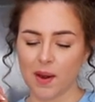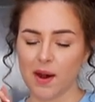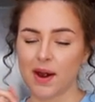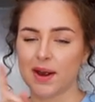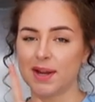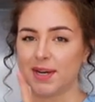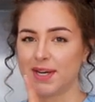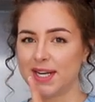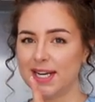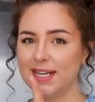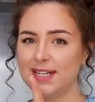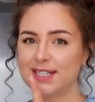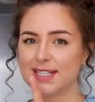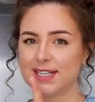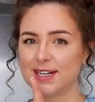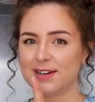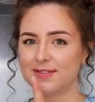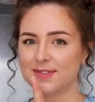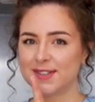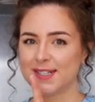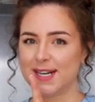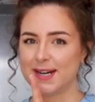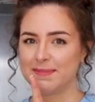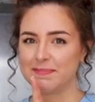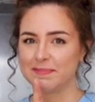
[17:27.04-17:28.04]
an eight out
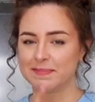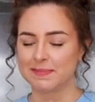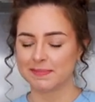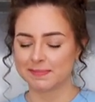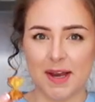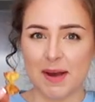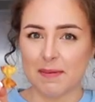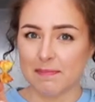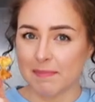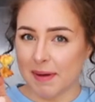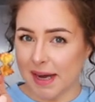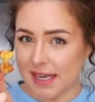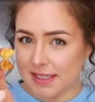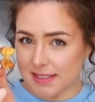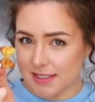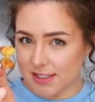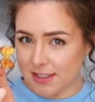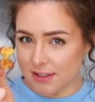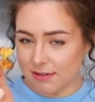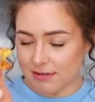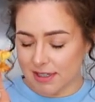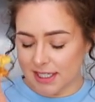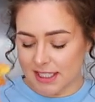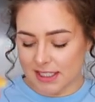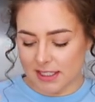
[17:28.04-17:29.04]
of 10. Pasta
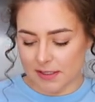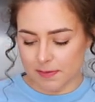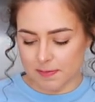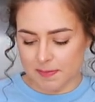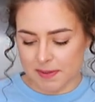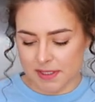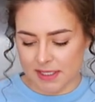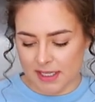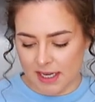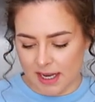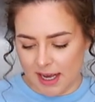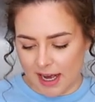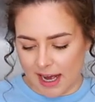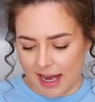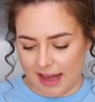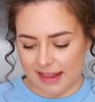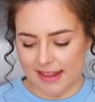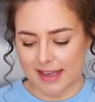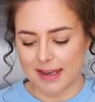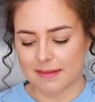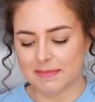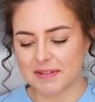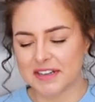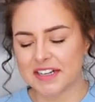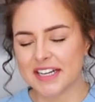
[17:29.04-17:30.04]
crisps, I
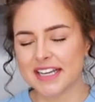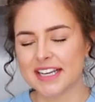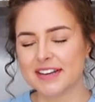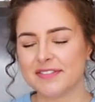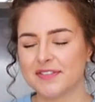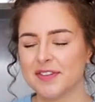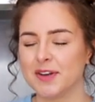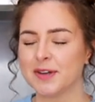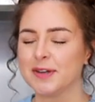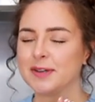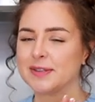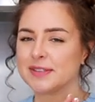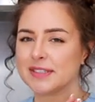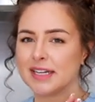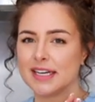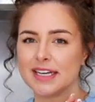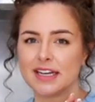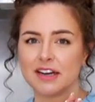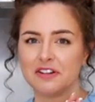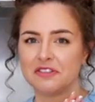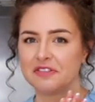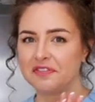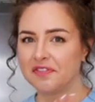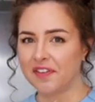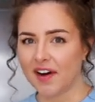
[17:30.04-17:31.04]
think I'm gonna give those
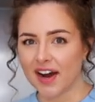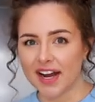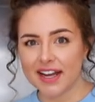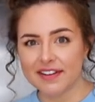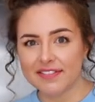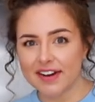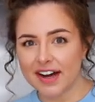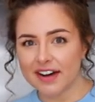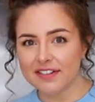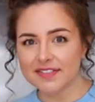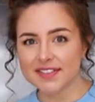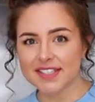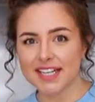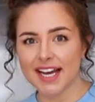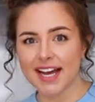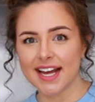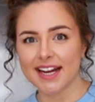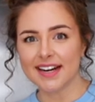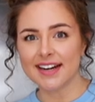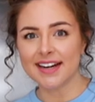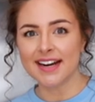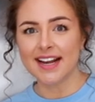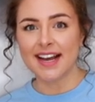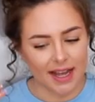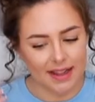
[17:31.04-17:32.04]
like a five out of
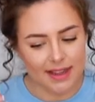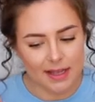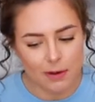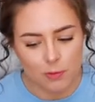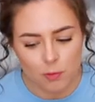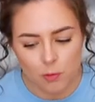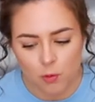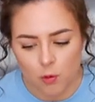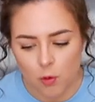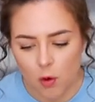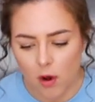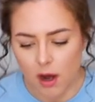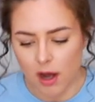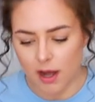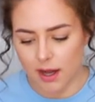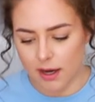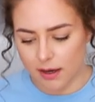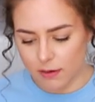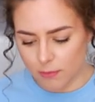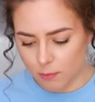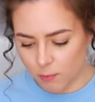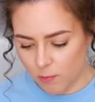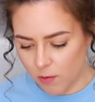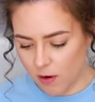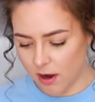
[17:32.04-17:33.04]
10, and they
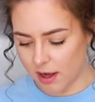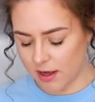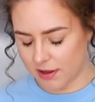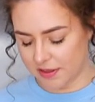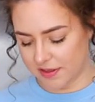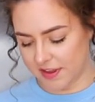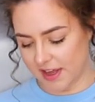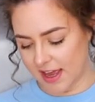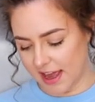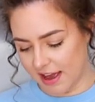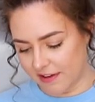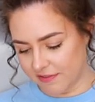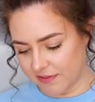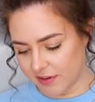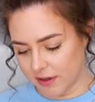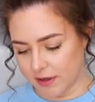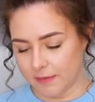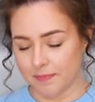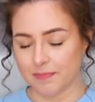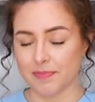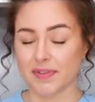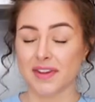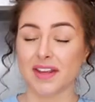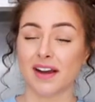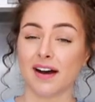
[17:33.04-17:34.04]
weren't worth the effort.
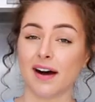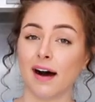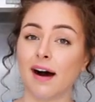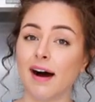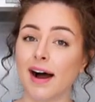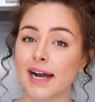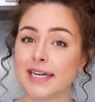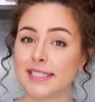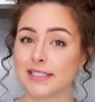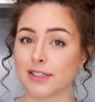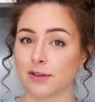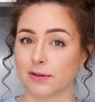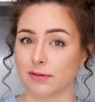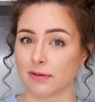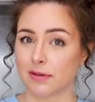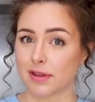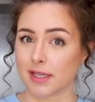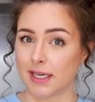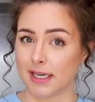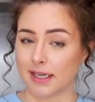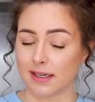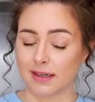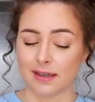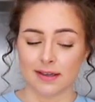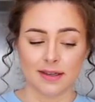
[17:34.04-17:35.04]
I don't
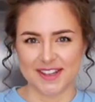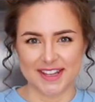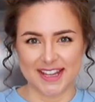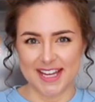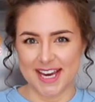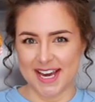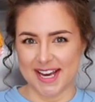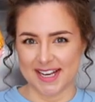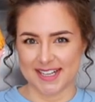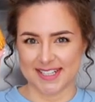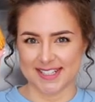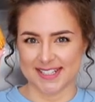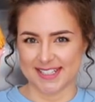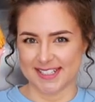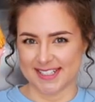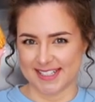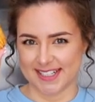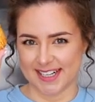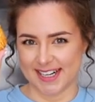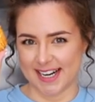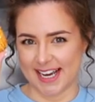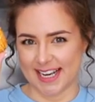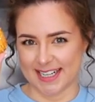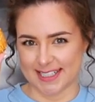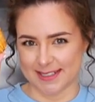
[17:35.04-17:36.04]
think, this
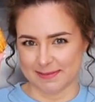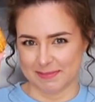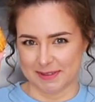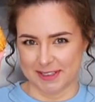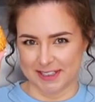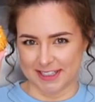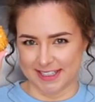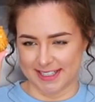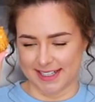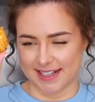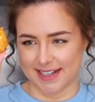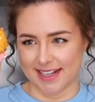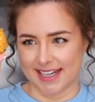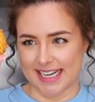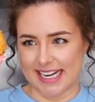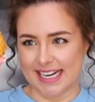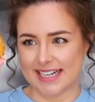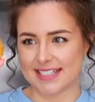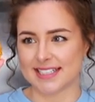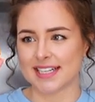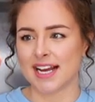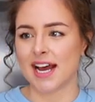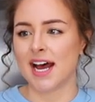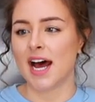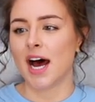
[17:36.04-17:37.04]
delectable
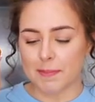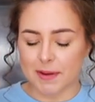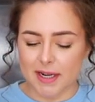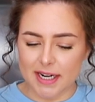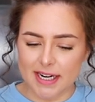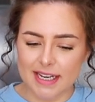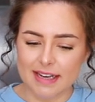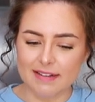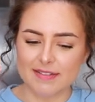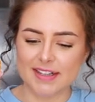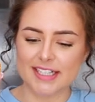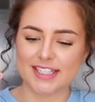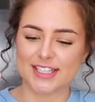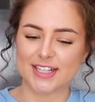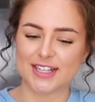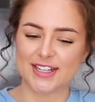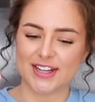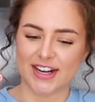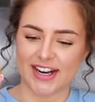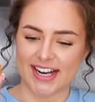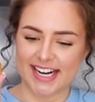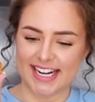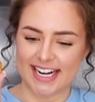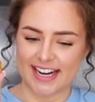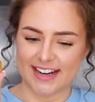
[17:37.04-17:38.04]
delight. I'm gonna give this a
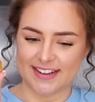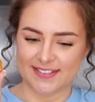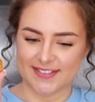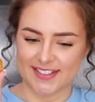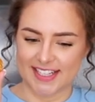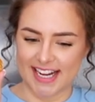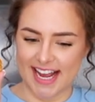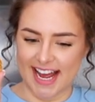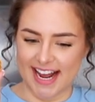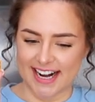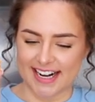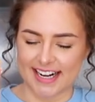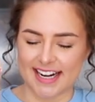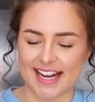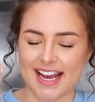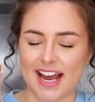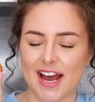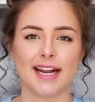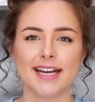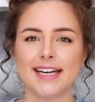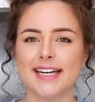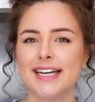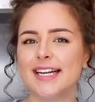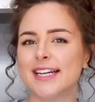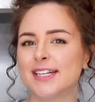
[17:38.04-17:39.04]
9 out of 10.
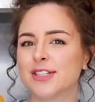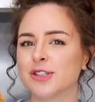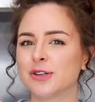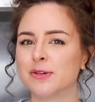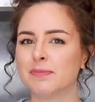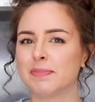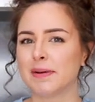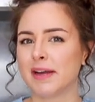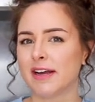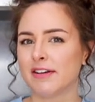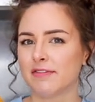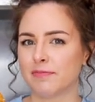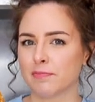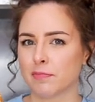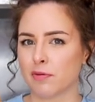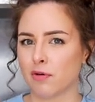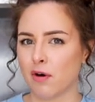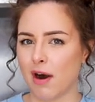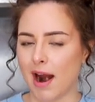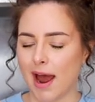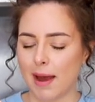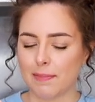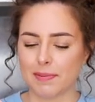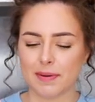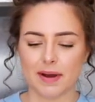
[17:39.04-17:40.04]
A little bit of
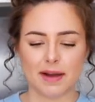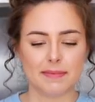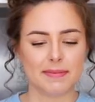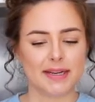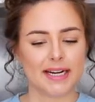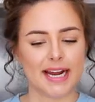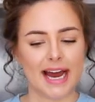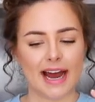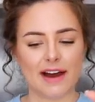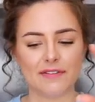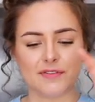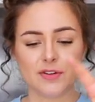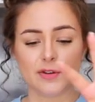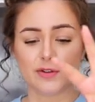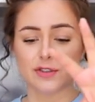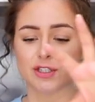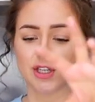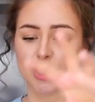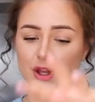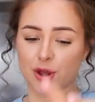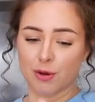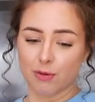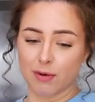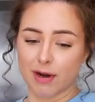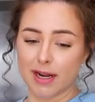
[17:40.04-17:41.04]
prep. I mean, I have used
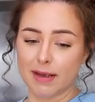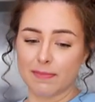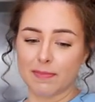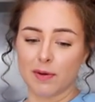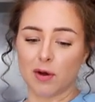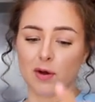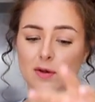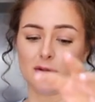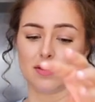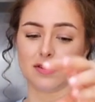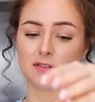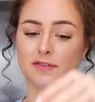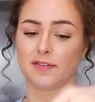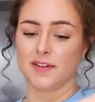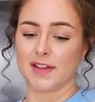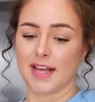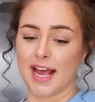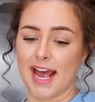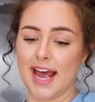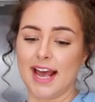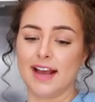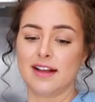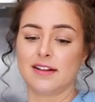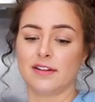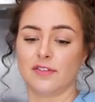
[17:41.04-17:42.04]
three bowls for the
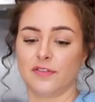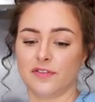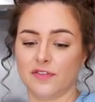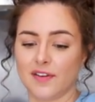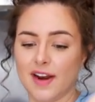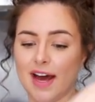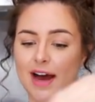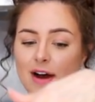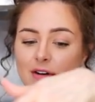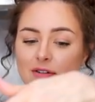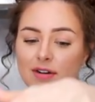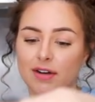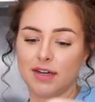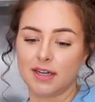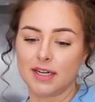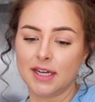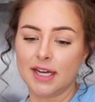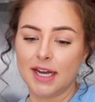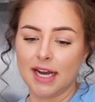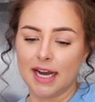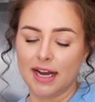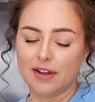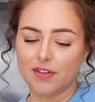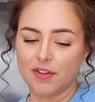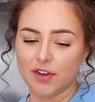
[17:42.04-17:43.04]
egg, the flour,
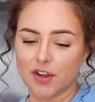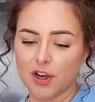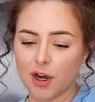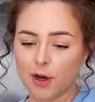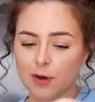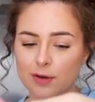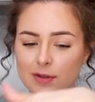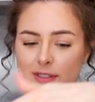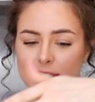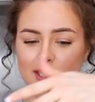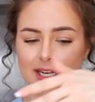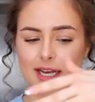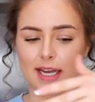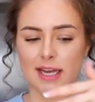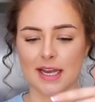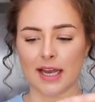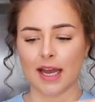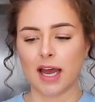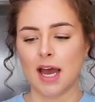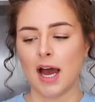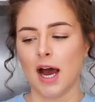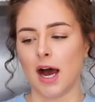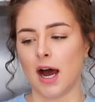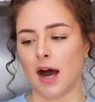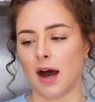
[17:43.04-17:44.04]
and the coating.
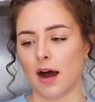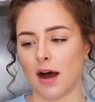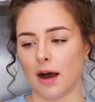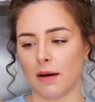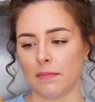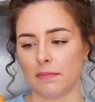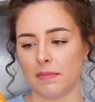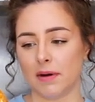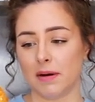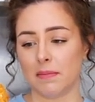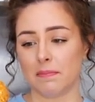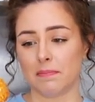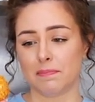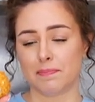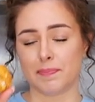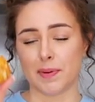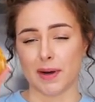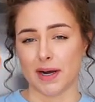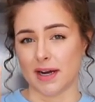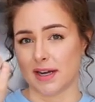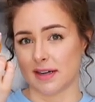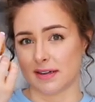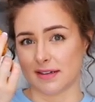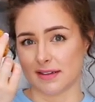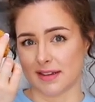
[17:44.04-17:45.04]
Um,
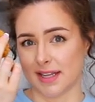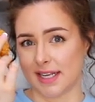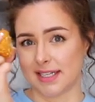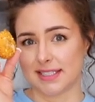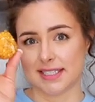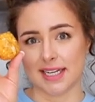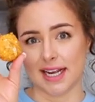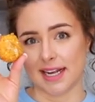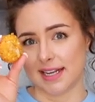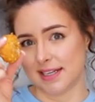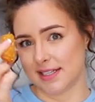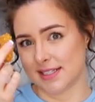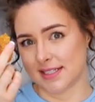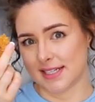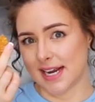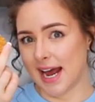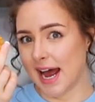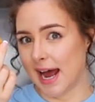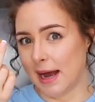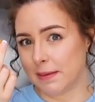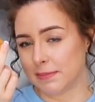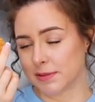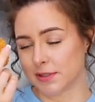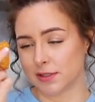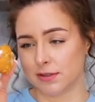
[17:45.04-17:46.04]
but they taste
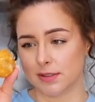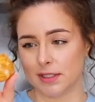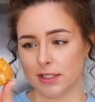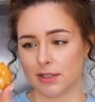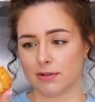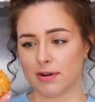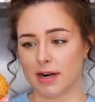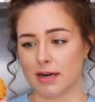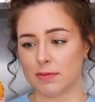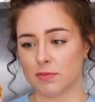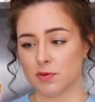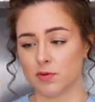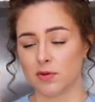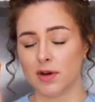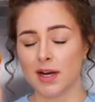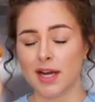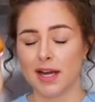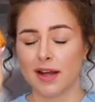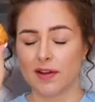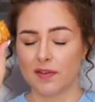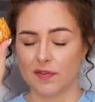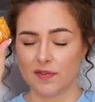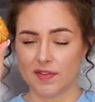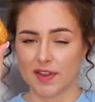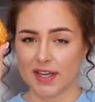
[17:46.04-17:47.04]
absolutely incredible.
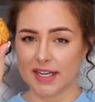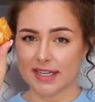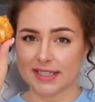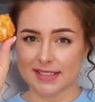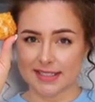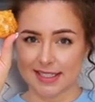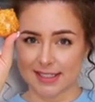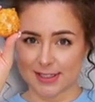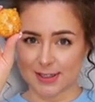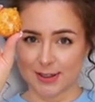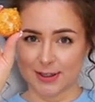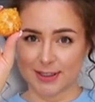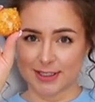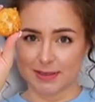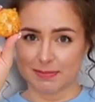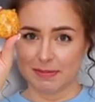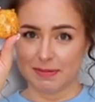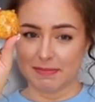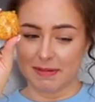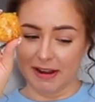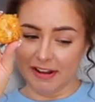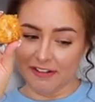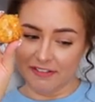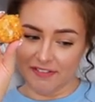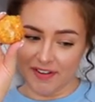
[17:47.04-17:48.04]
This has got to be
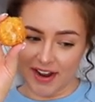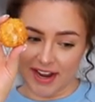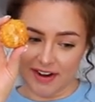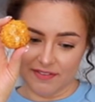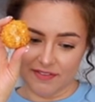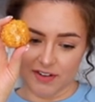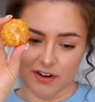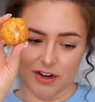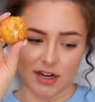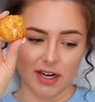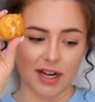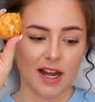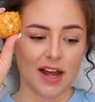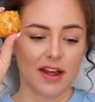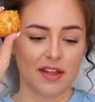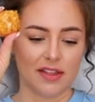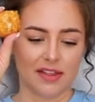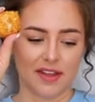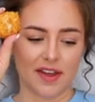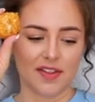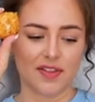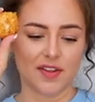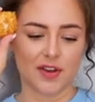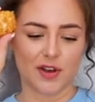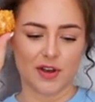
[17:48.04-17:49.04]
my favorite,
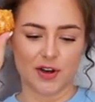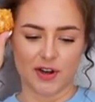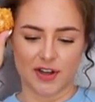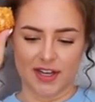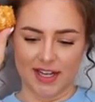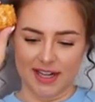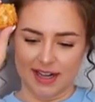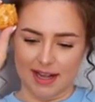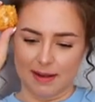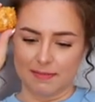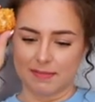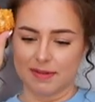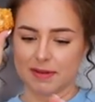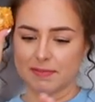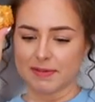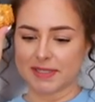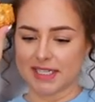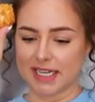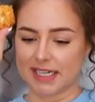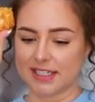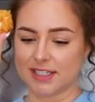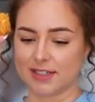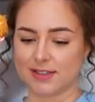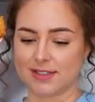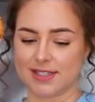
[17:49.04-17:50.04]
then the cookie, then the
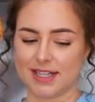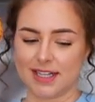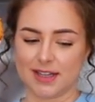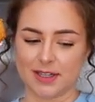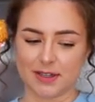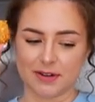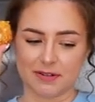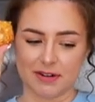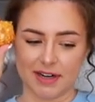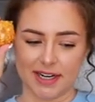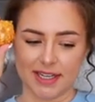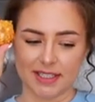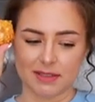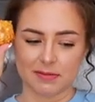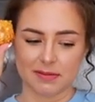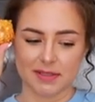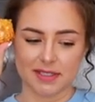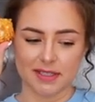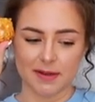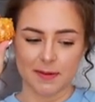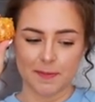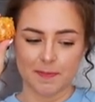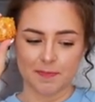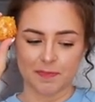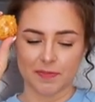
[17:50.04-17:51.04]
potatoes, then the crisps.
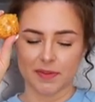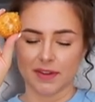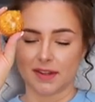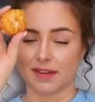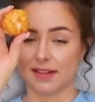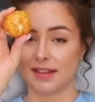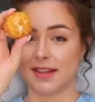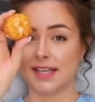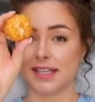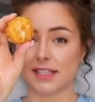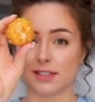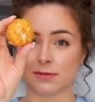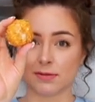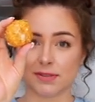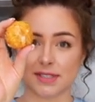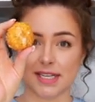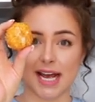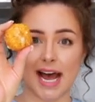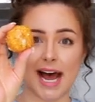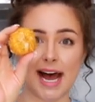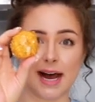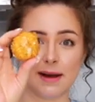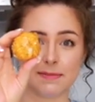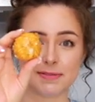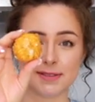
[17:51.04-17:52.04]
This was
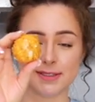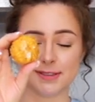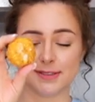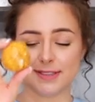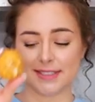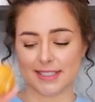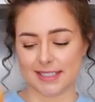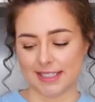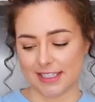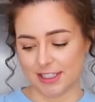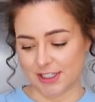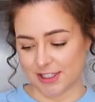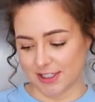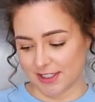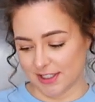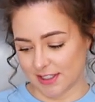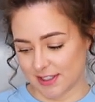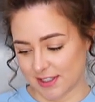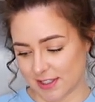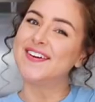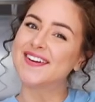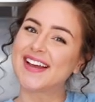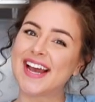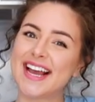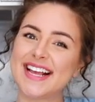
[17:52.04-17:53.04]
absolutely
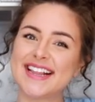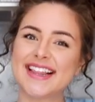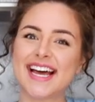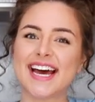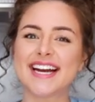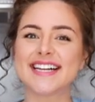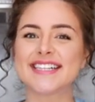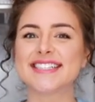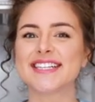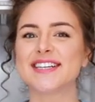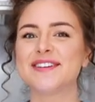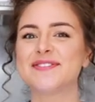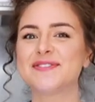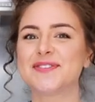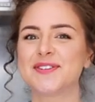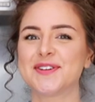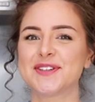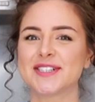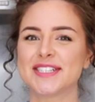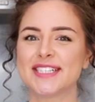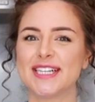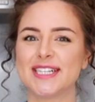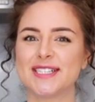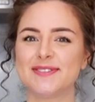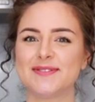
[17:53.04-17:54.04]
delicious. Okay, that is it for
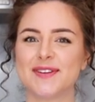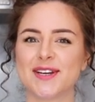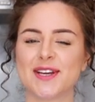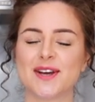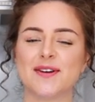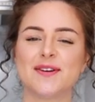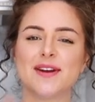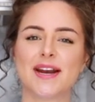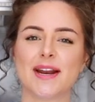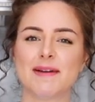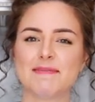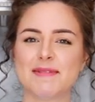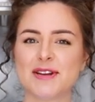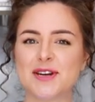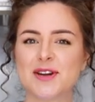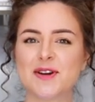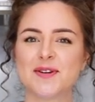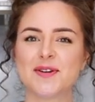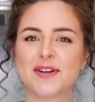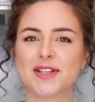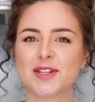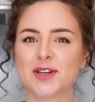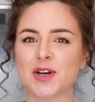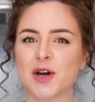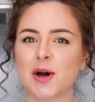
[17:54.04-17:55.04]
today's video. Let me know
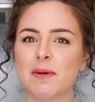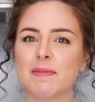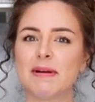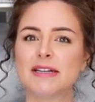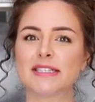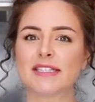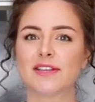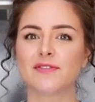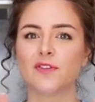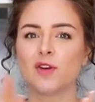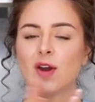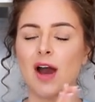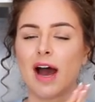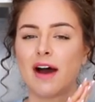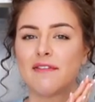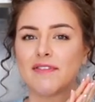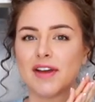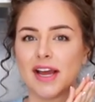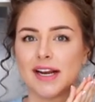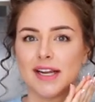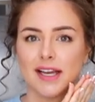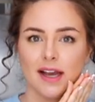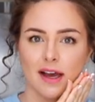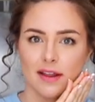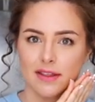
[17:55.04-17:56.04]
in the comments if you have
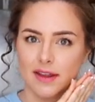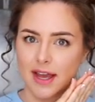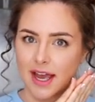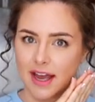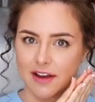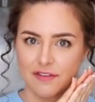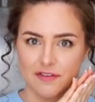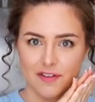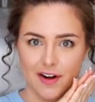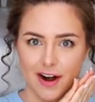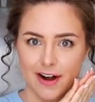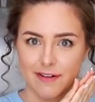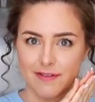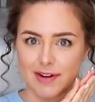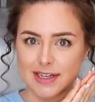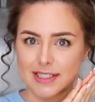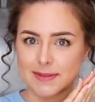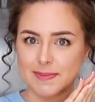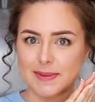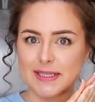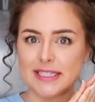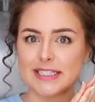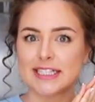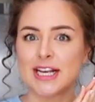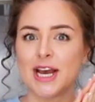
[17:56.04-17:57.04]
any other air fryer
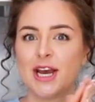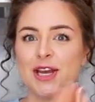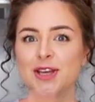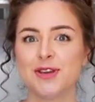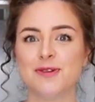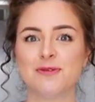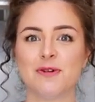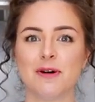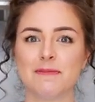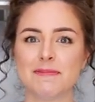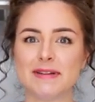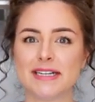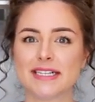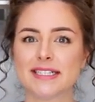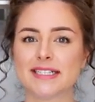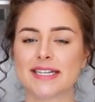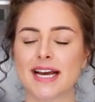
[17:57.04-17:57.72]
recipes you want me to